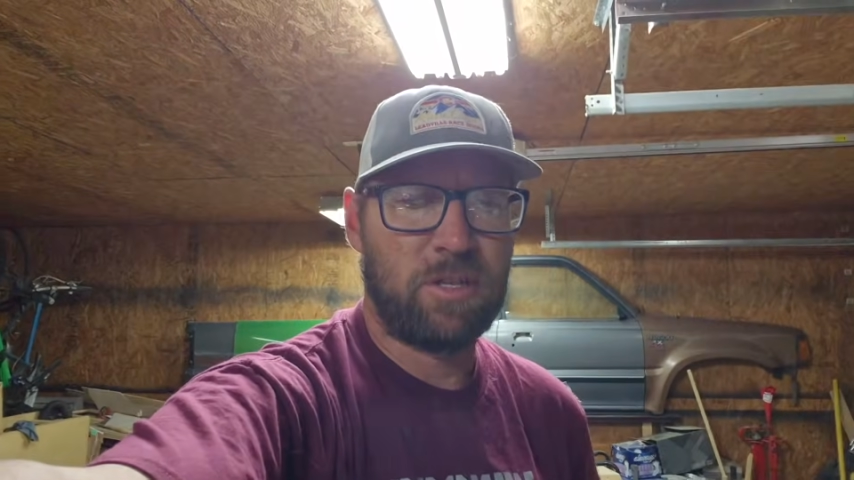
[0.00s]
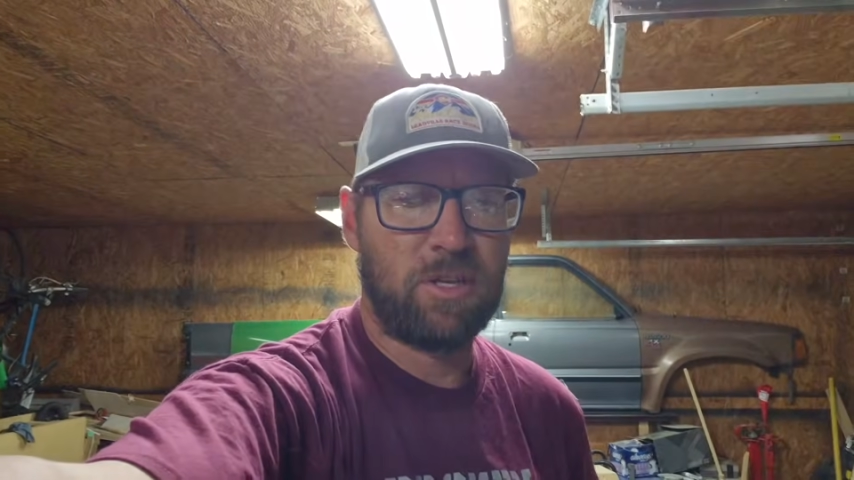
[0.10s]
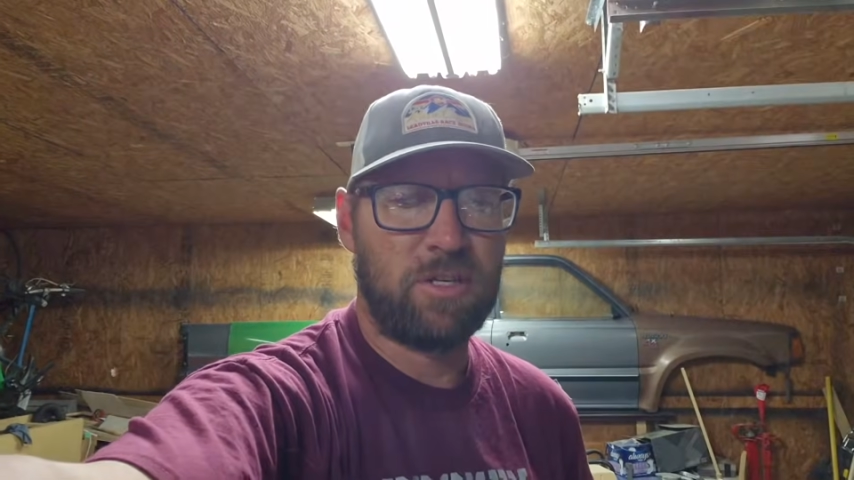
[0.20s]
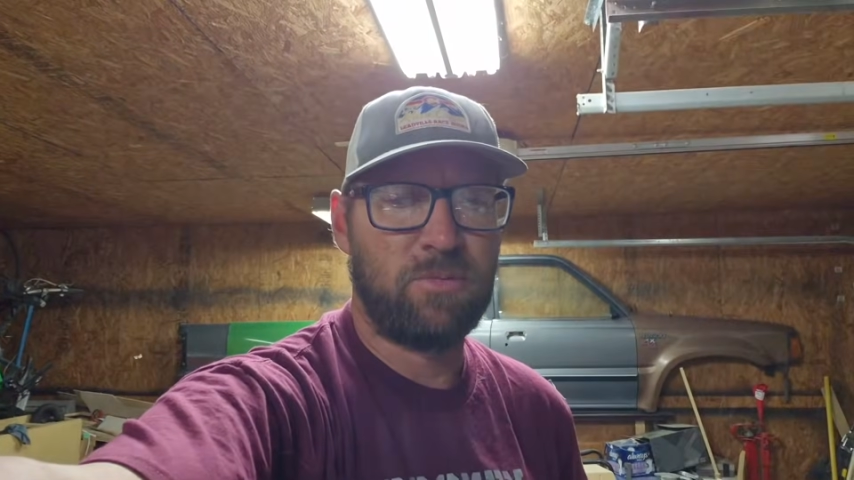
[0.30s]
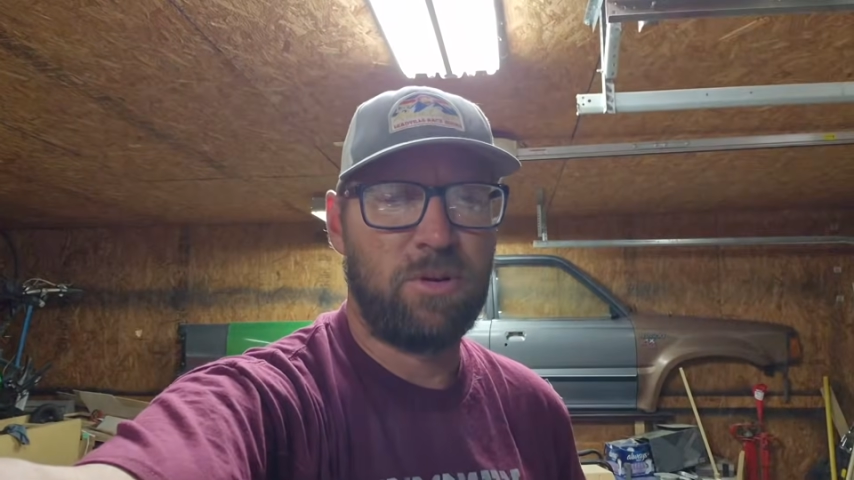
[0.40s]
I
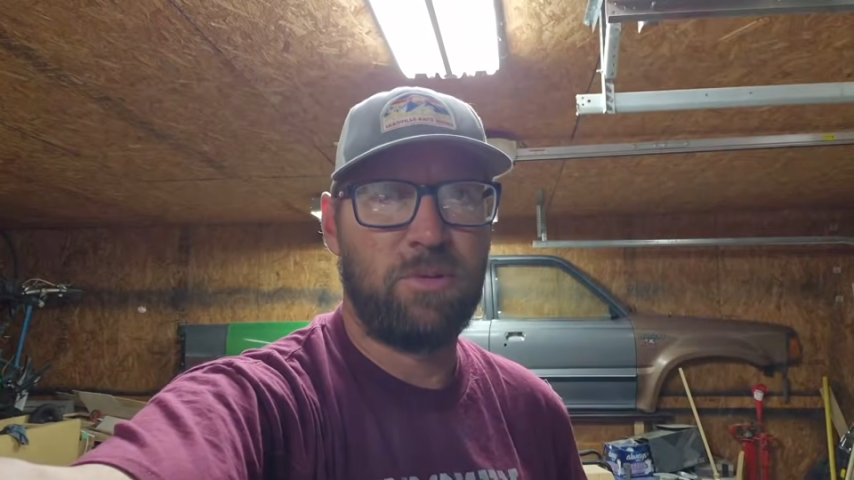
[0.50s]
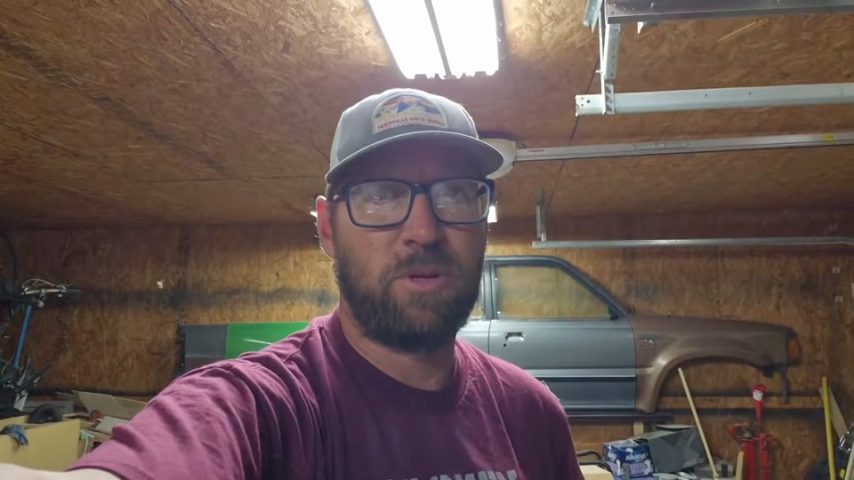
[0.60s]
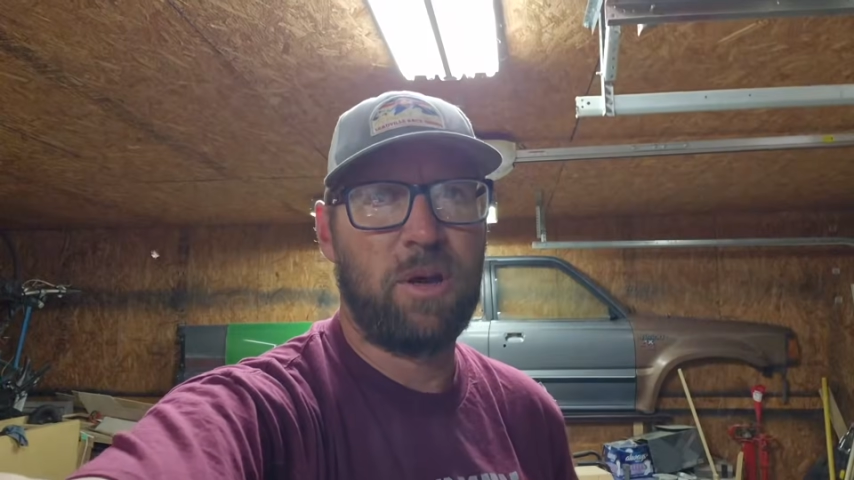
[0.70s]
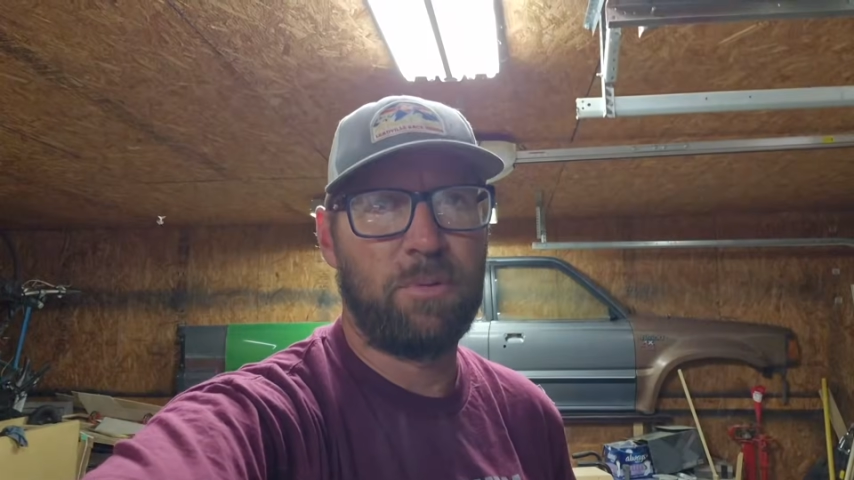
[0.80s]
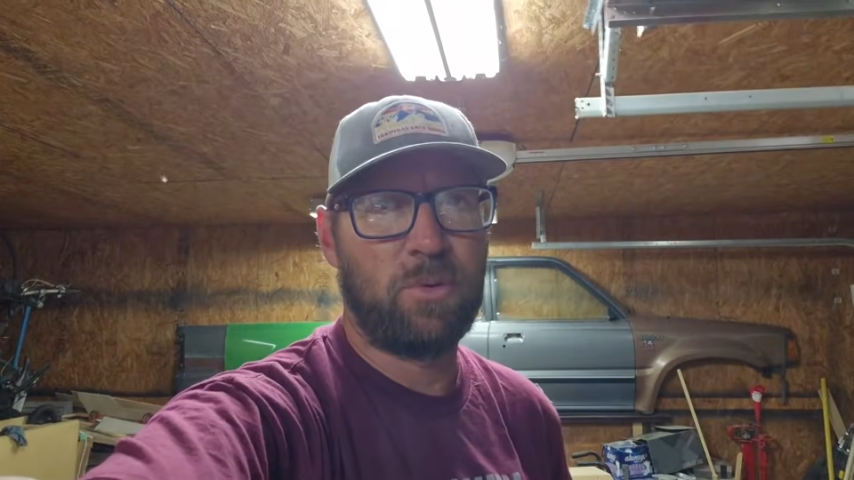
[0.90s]
think she's gonna do
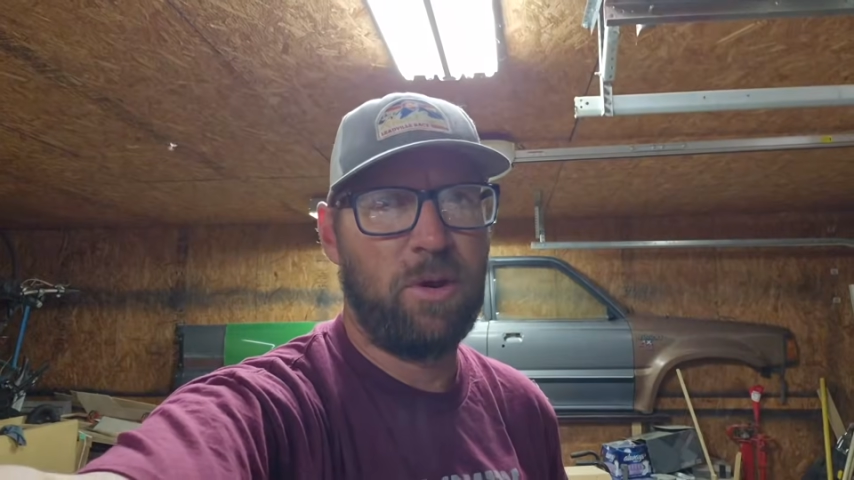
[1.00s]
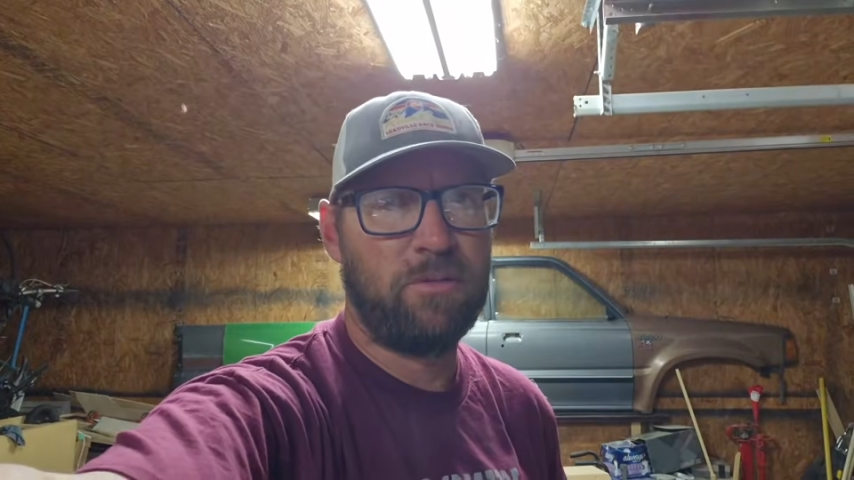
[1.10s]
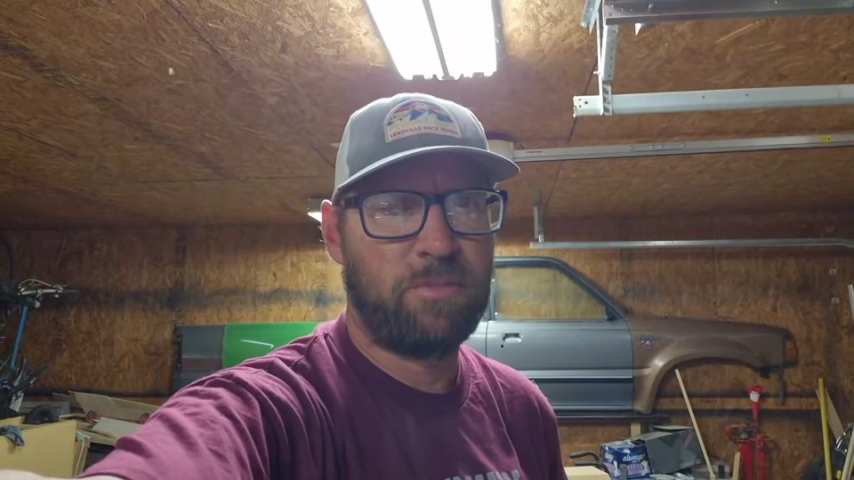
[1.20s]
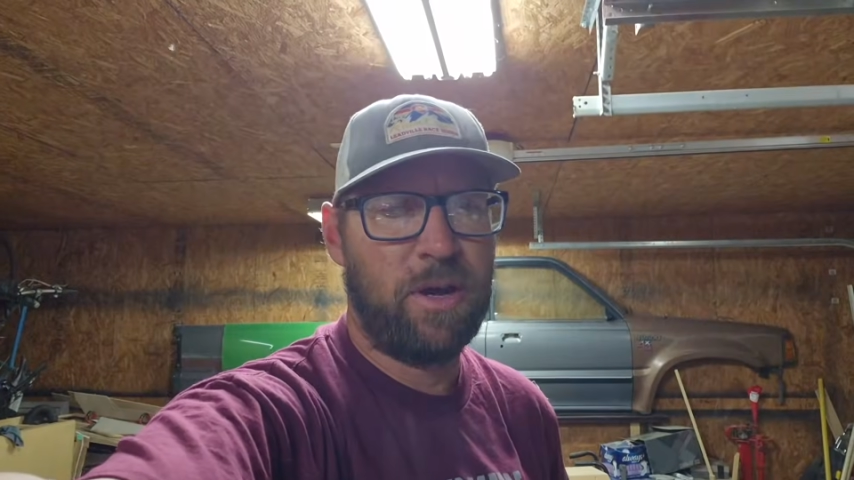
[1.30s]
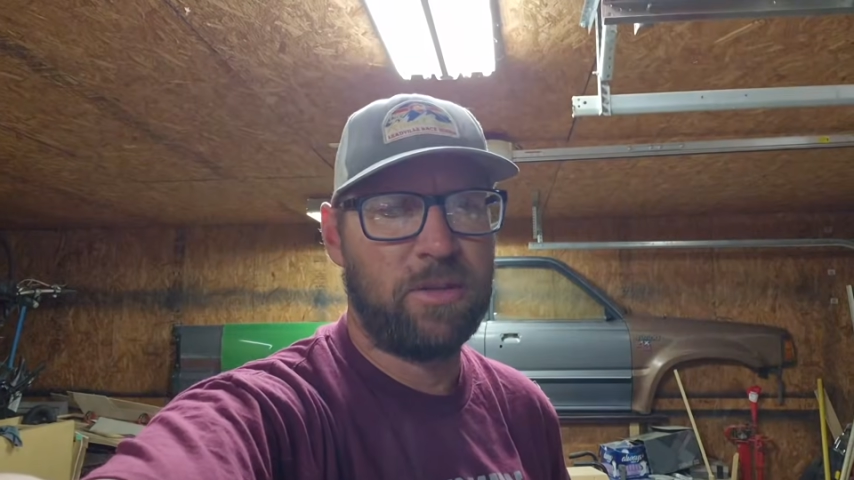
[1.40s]
a couple
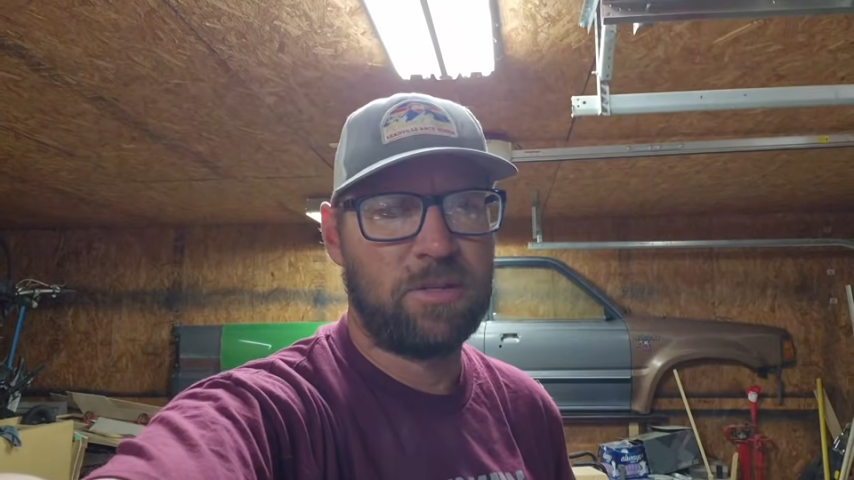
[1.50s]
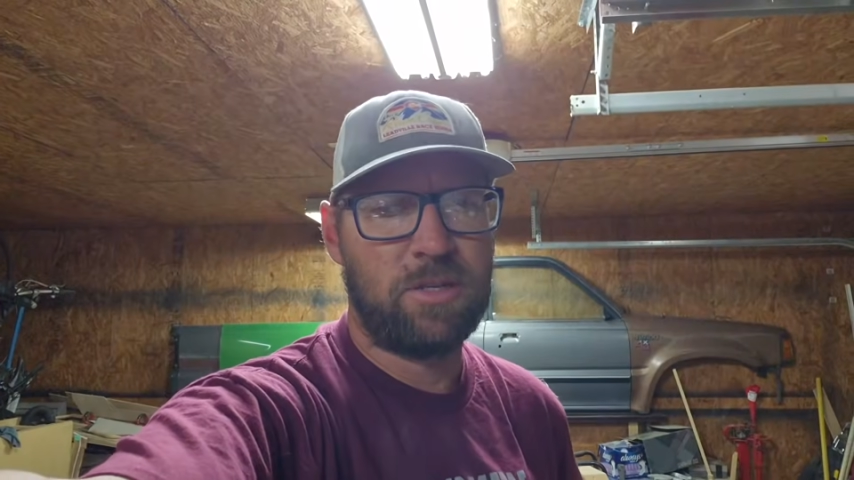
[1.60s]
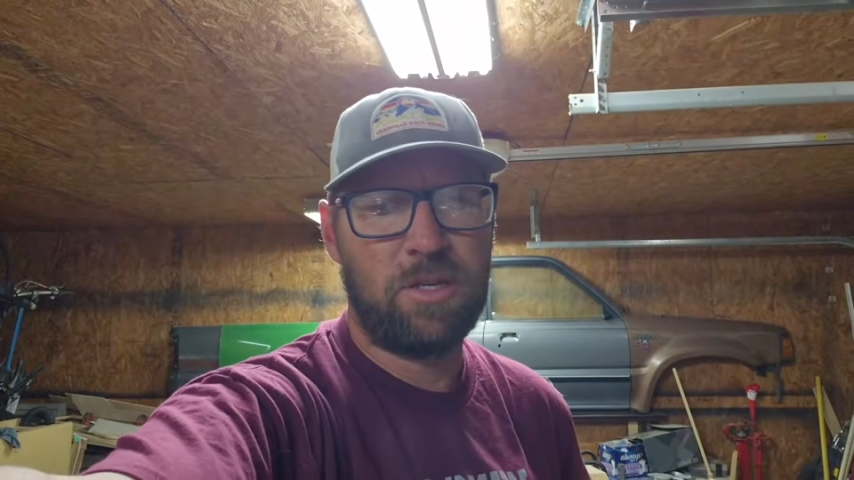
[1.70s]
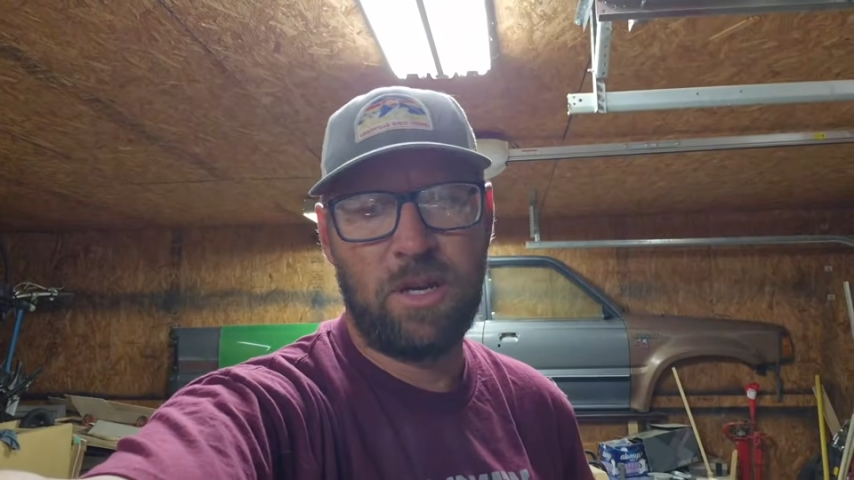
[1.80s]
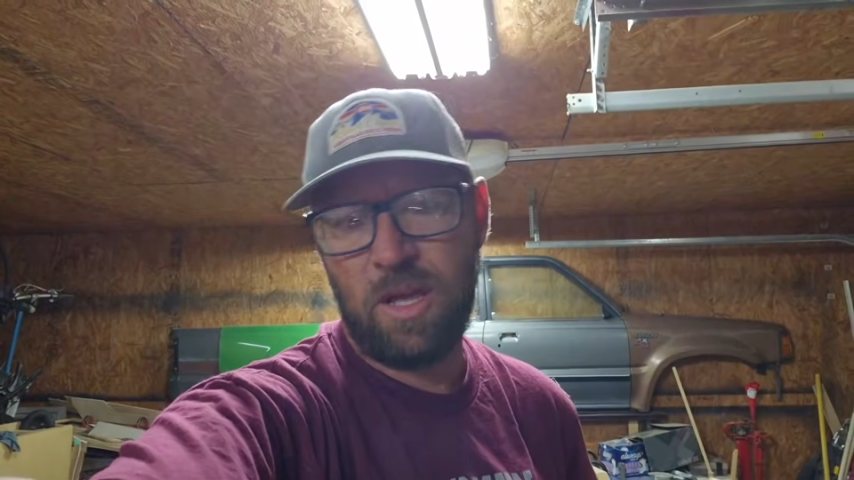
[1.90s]
12s behind the seat,